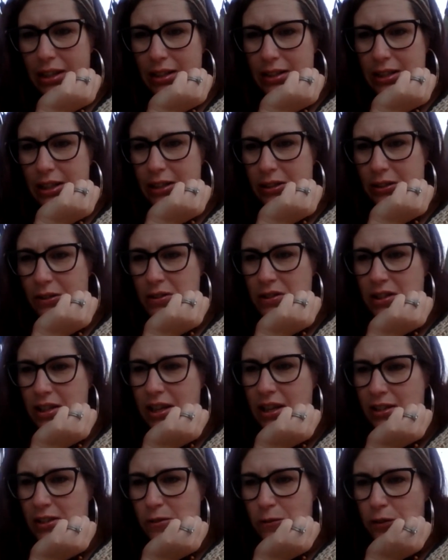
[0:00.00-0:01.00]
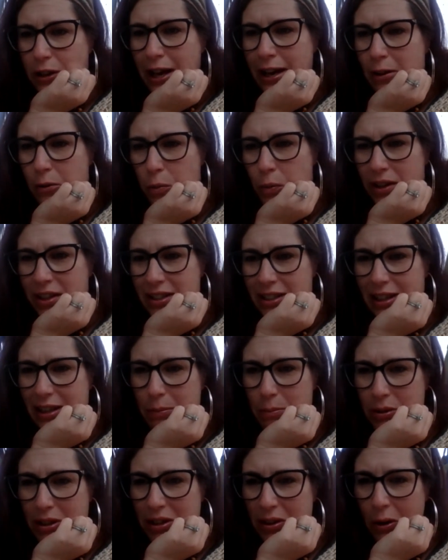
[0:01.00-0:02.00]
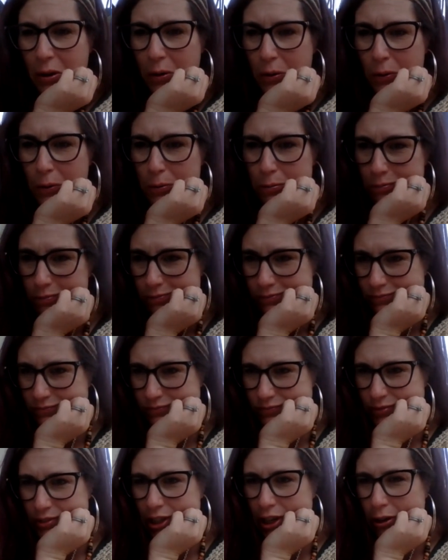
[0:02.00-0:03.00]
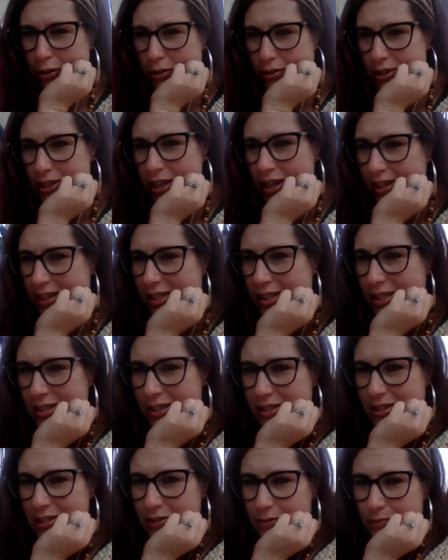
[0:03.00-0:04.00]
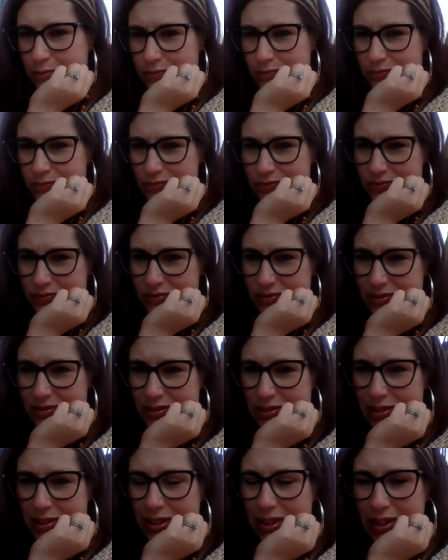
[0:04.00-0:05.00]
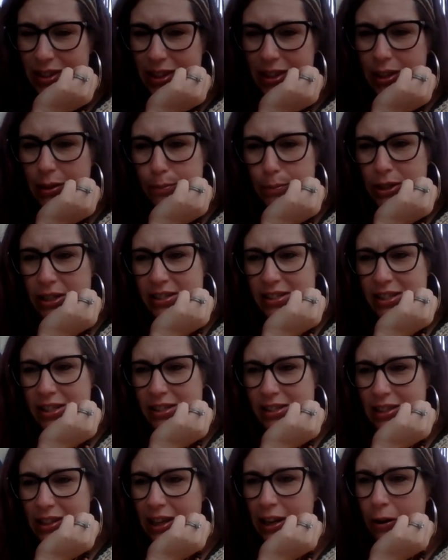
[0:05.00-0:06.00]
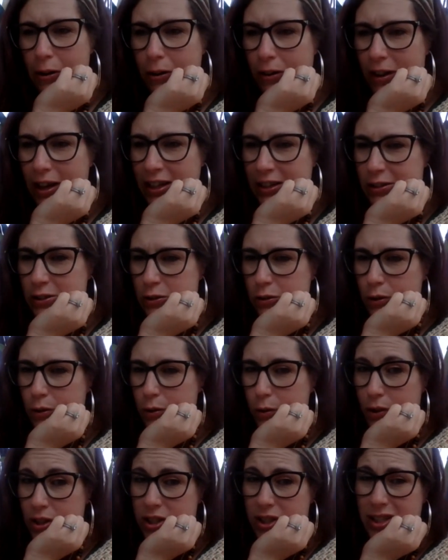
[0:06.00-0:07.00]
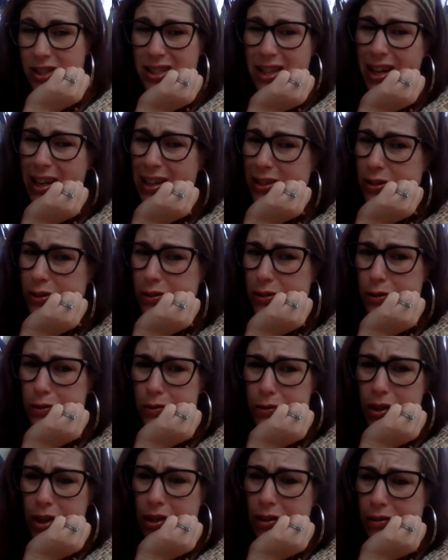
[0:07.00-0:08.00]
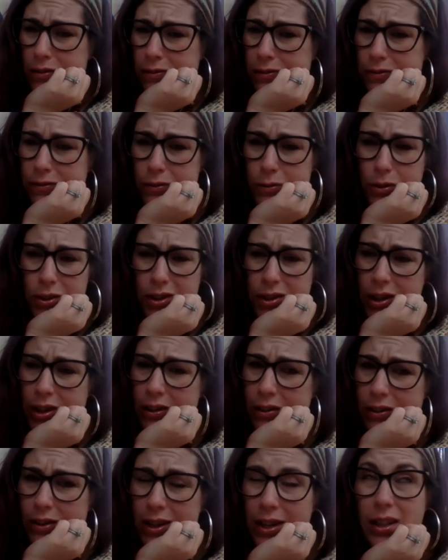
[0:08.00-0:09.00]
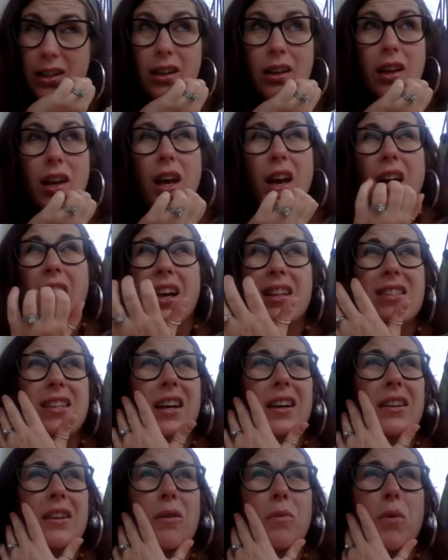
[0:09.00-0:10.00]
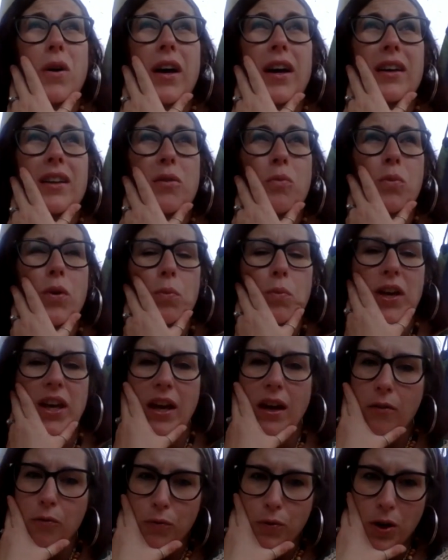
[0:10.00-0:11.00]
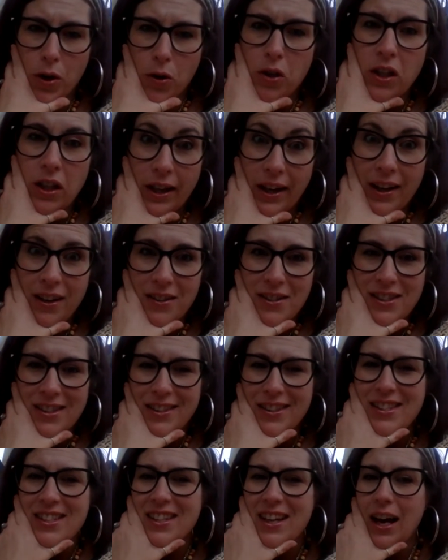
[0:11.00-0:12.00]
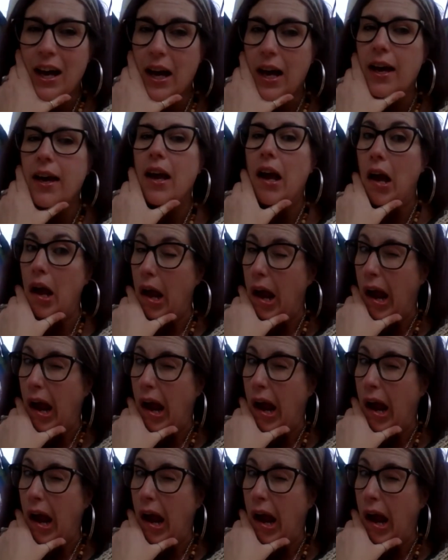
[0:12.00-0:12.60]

Danielle says flat, windy, but home there in Texas. B says the Carolinas are gorgeous. I do love North Carolina. I tell you what, when we have real clouds in the sky,